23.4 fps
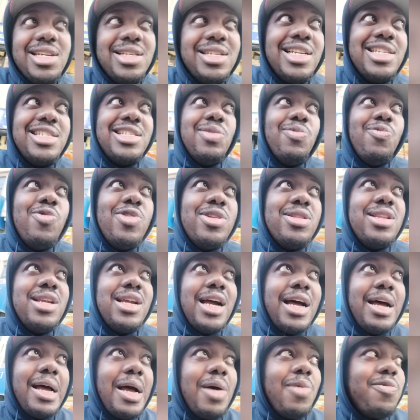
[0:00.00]
Because that's the one
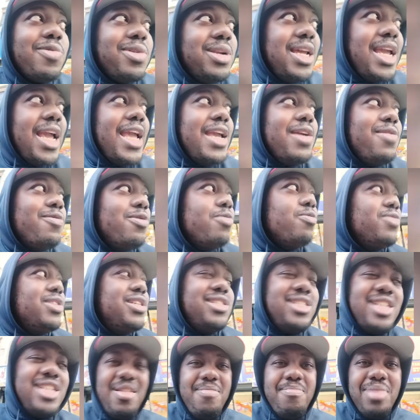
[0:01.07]
thing I, I, really hate when we
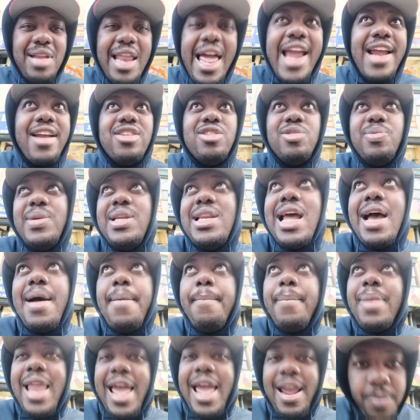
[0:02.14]
say black, because we
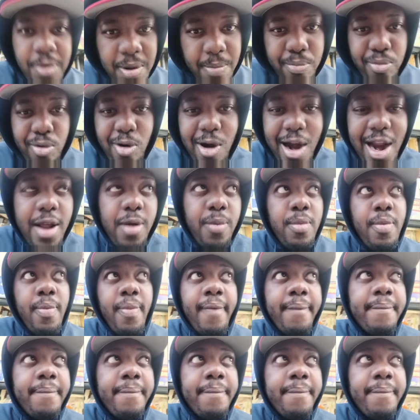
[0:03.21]
not black, we brown.